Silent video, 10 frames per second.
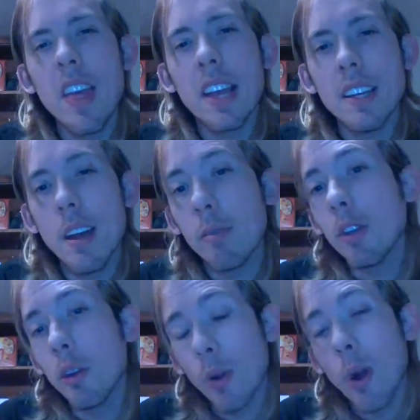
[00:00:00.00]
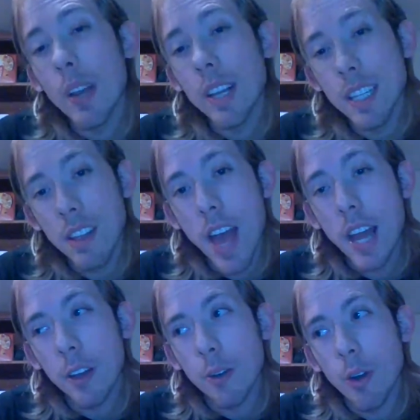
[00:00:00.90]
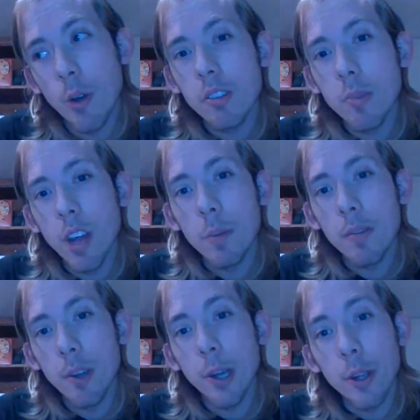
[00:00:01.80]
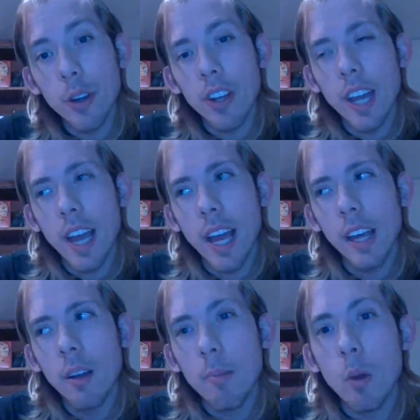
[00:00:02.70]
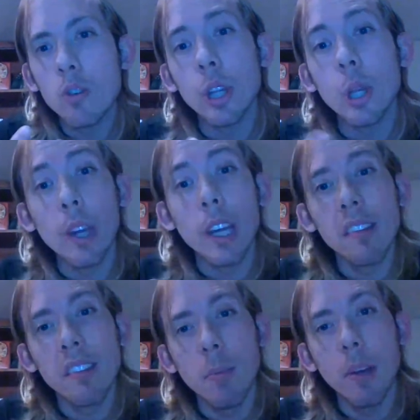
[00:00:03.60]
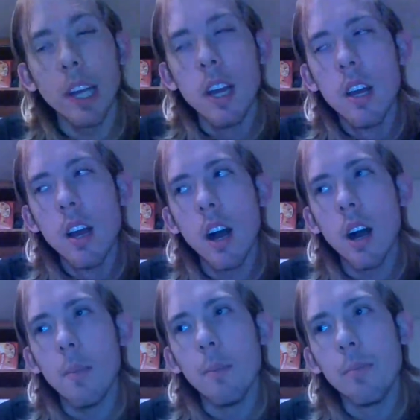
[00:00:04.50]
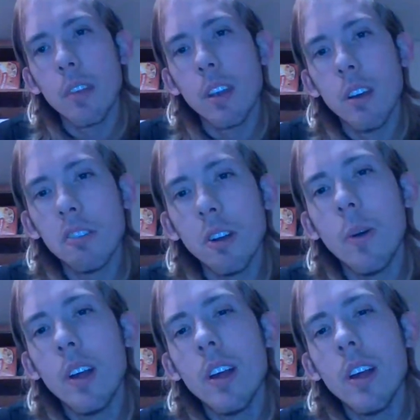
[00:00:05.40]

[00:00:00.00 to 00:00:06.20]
can definitely grow into that and grow into becoming very good at emotionally reading to somebody. So